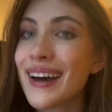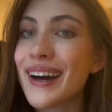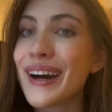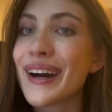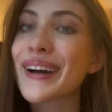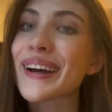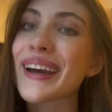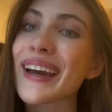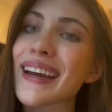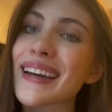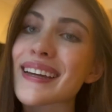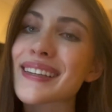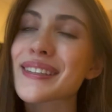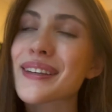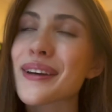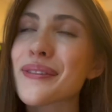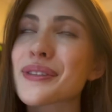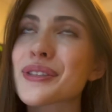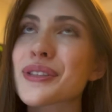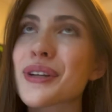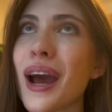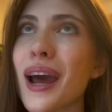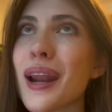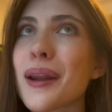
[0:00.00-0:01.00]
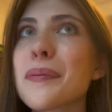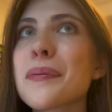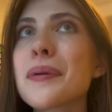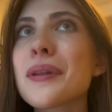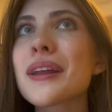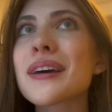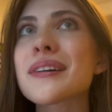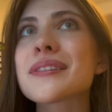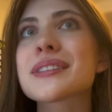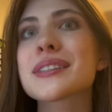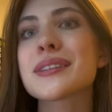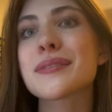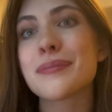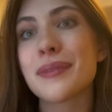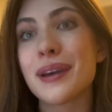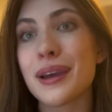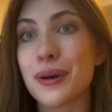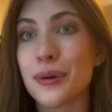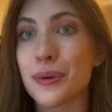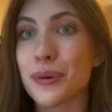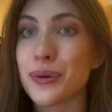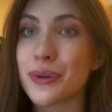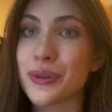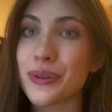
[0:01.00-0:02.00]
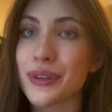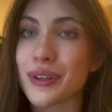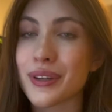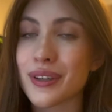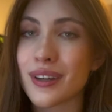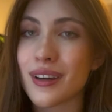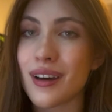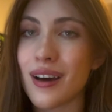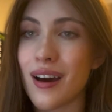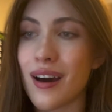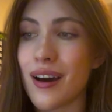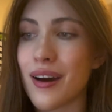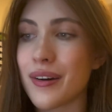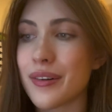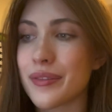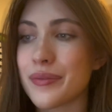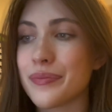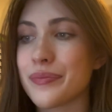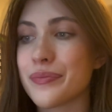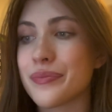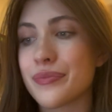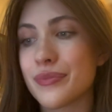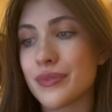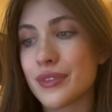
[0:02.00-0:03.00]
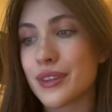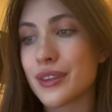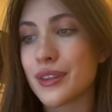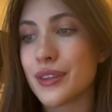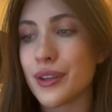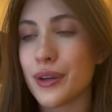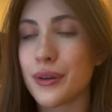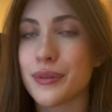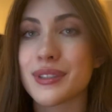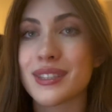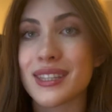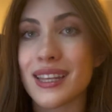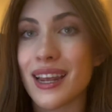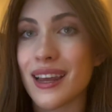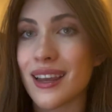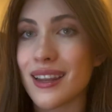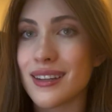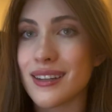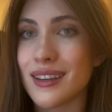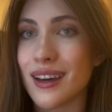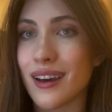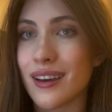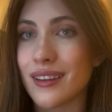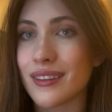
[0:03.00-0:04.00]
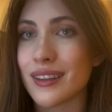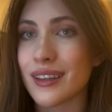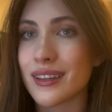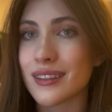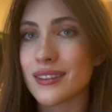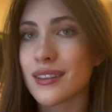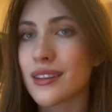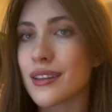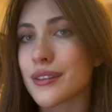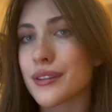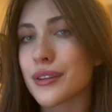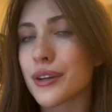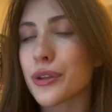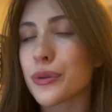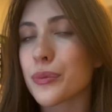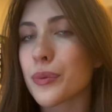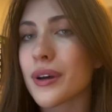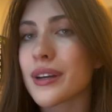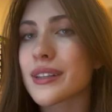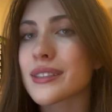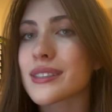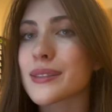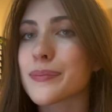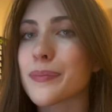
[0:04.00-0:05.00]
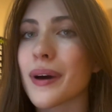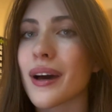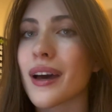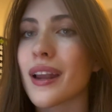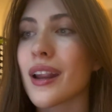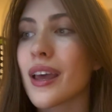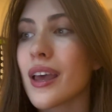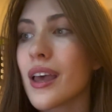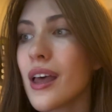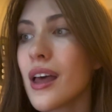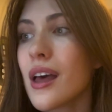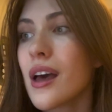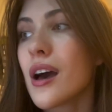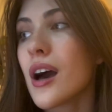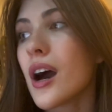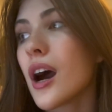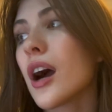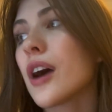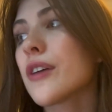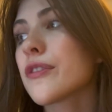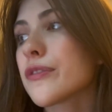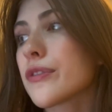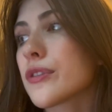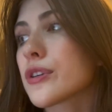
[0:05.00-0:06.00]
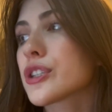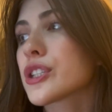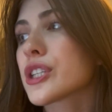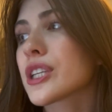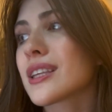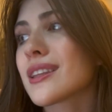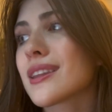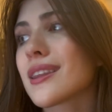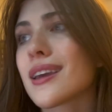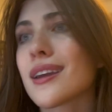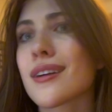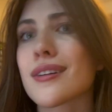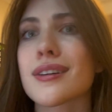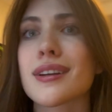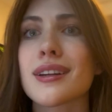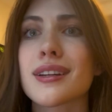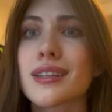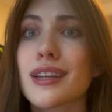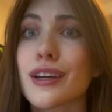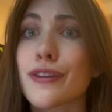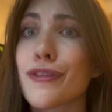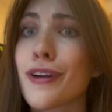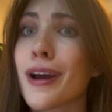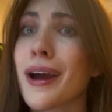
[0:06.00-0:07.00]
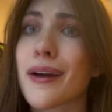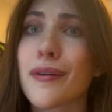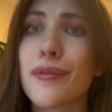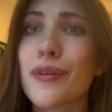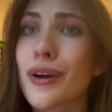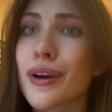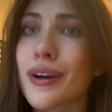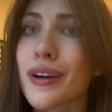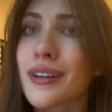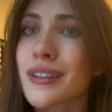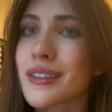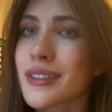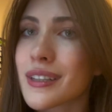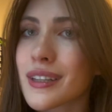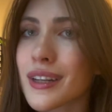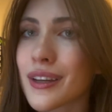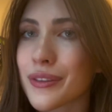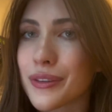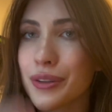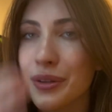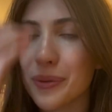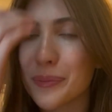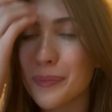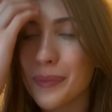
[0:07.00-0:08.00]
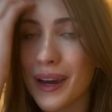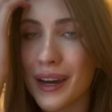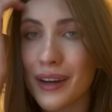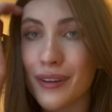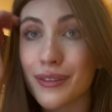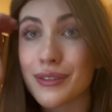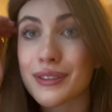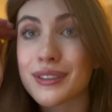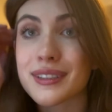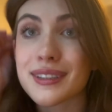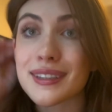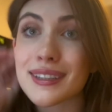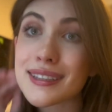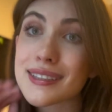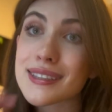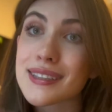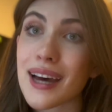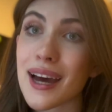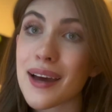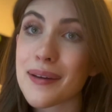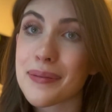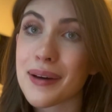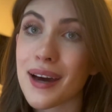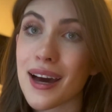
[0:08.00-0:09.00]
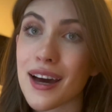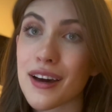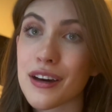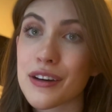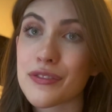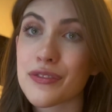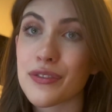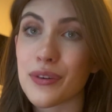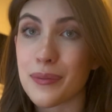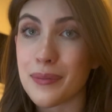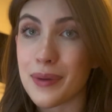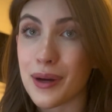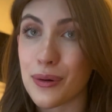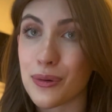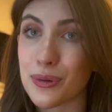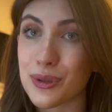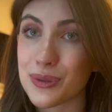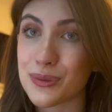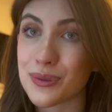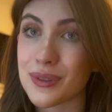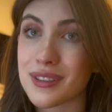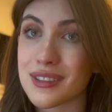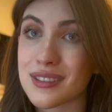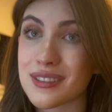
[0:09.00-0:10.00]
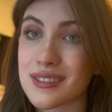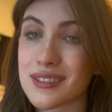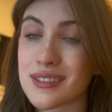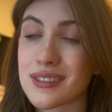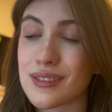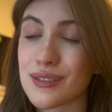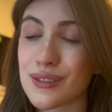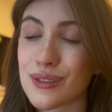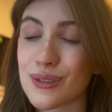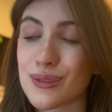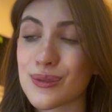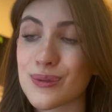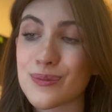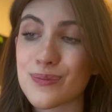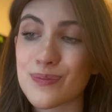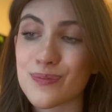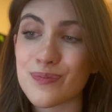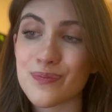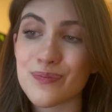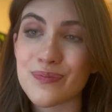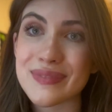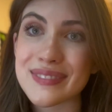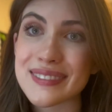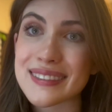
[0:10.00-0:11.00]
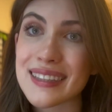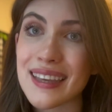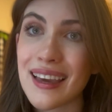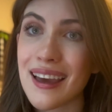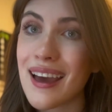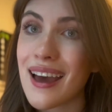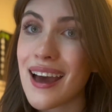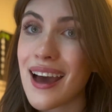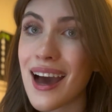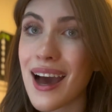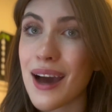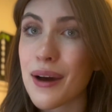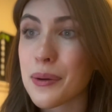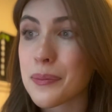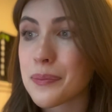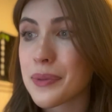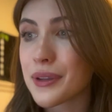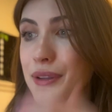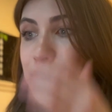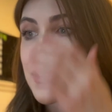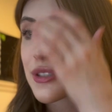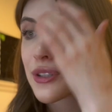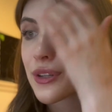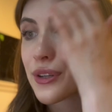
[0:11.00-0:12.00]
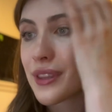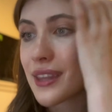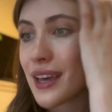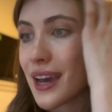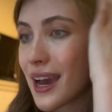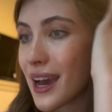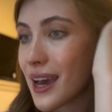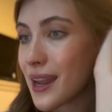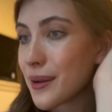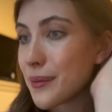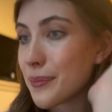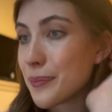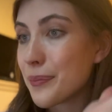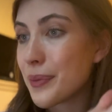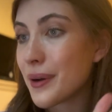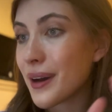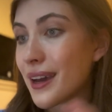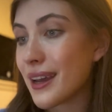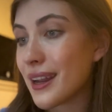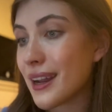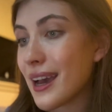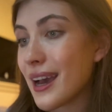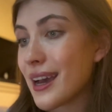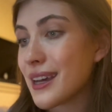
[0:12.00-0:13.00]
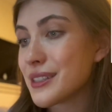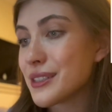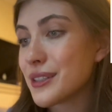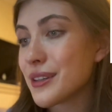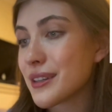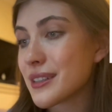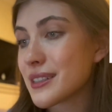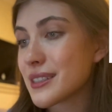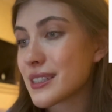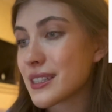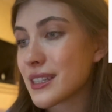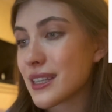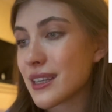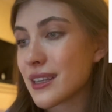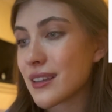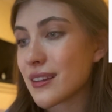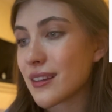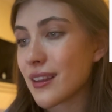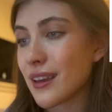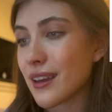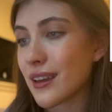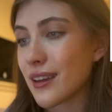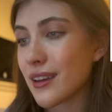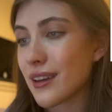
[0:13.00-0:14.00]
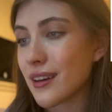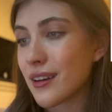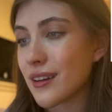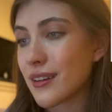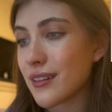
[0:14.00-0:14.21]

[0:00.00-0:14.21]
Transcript: Okay, so I was trying to pull out some of my old notes that I had done, like these old ones, but unfortunately they are going to take forever to download back onto this iPad from my old ones, so I won't be able to show you that. But as you can see, like,